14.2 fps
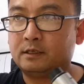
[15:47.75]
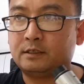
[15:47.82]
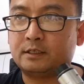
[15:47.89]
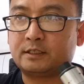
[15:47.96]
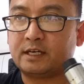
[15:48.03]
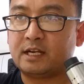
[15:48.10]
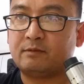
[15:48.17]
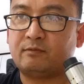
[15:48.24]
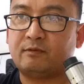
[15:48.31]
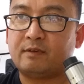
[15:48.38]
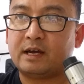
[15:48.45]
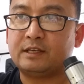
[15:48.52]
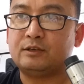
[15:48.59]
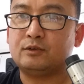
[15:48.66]
just kind of
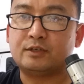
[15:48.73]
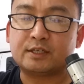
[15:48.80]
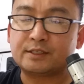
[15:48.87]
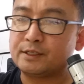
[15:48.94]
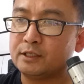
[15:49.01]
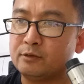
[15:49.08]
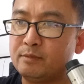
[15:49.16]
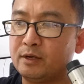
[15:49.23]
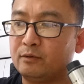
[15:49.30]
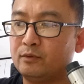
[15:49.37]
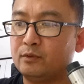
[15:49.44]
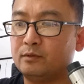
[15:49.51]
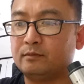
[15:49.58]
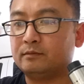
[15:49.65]
provide you just a little bit of
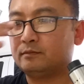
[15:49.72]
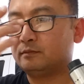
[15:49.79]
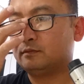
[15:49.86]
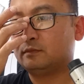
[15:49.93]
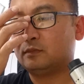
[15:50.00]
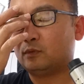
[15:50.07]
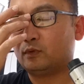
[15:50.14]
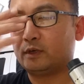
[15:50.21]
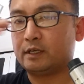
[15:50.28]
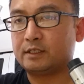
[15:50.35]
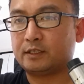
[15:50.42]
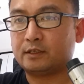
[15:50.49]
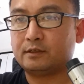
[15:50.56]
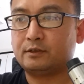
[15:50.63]
room where
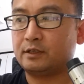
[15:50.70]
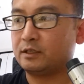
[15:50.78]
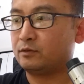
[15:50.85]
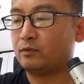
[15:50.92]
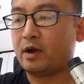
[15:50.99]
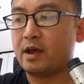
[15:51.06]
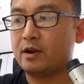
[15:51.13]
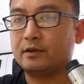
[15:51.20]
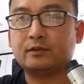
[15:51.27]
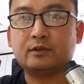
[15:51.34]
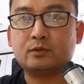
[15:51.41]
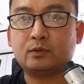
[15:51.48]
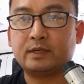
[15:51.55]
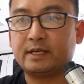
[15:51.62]
it's just right on
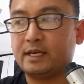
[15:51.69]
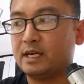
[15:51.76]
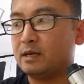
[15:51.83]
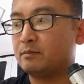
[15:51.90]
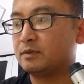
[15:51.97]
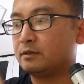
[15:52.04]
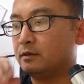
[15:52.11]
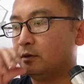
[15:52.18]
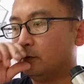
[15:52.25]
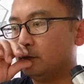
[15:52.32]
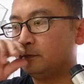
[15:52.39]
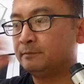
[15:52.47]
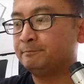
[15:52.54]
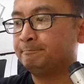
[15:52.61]
their 20 amps. So
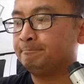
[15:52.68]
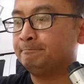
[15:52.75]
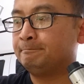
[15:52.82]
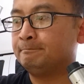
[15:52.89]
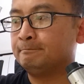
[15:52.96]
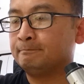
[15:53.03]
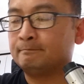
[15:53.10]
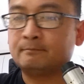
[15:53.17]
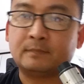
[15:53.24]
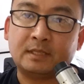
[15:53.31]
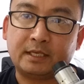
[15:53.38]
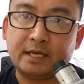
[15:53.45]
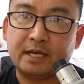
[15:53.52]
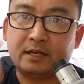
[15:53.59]

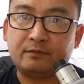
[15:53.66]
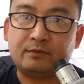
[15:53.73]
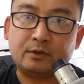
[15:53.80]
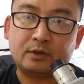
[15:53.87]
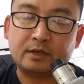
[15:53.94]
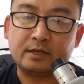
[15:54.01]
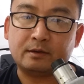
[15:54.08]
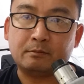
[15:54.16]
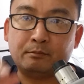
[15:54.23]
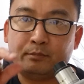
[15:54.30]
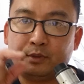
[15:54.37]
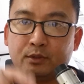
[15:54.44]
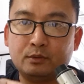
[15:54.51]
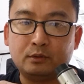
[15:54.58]
again, if you're gonna
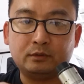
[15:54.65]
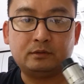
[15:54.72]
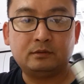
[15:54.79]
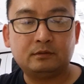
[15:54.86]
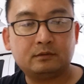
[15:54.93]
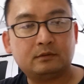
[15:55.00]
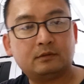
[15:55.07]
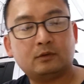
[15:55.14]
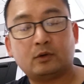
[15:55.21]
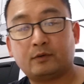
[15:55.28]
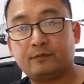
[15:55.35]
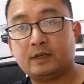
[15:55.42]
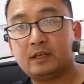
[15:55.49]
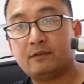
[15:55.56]
build
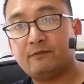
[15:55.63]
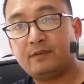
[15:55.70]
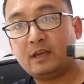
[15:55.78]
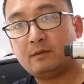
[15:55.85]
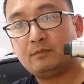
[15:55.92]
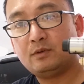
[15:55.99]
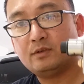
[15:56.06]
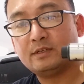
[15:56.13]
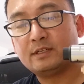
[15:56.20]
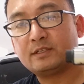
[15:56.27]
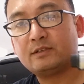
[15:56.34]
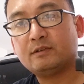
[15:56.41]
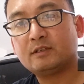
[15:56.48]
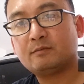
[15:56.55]
or if you're gonna vape using
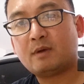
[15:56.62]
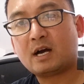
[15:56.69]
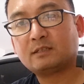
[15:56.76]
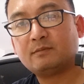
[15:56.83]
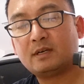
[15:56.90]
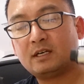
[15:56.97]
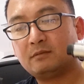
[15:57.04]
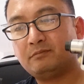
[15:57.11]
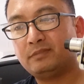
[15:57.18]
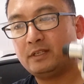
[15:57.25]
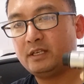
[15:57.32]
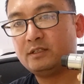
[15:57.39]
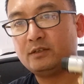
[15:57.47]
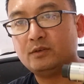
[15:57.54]
a series box mod,
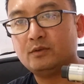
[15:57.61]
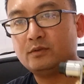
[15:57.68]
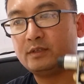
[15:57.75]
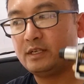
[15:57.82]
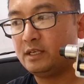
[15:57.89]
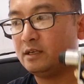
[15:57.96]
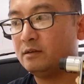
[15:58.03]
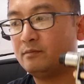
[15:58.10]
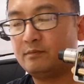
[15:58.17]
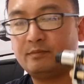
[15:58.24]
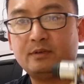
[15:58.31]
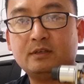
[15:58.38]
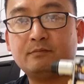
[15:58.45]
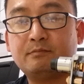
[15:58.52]
please use
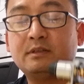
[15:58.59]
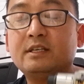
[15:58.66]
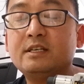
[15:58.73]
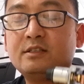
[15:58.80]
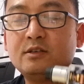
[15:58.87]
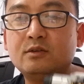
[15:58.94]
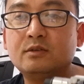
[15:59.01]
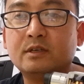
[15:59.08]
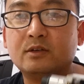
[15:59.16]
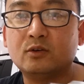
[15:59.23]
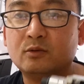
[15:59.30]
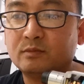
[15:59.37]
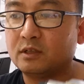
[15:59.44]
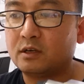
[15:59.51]
an
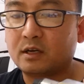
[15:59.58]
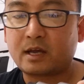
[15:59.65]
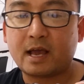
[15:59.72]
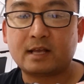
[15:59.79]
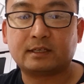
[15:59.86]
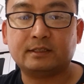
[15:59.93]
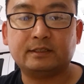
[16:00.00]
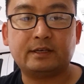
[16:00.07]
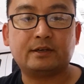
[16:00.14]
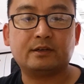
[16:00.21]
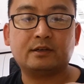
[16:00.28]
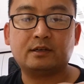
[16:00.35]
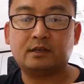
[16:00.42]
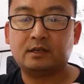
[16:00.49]
Ohm's law
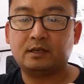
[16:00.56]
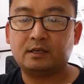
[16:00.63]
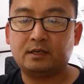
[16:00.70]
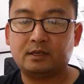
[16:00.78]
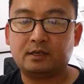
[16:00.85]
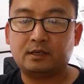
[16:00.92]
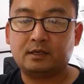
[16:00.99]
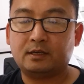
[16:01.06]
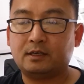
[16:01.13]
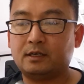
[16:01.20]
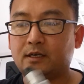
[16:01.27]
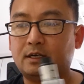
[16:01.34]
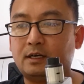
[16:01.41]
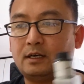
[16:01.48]
calculator.
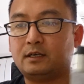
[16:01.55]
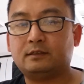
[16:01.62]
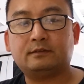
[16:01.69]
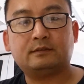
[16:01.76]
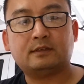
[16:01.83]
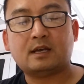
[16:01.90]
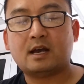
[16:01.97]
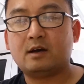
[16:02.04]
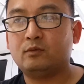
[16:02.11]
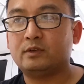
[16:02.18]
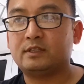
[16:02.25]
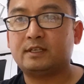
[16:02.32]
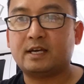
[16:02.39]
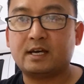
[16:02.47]
I
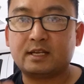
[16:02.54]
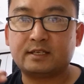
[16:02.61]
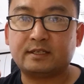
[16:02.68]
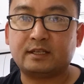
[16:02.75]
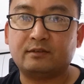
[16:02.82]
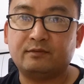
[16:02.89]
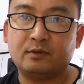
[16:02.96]
would kind of set the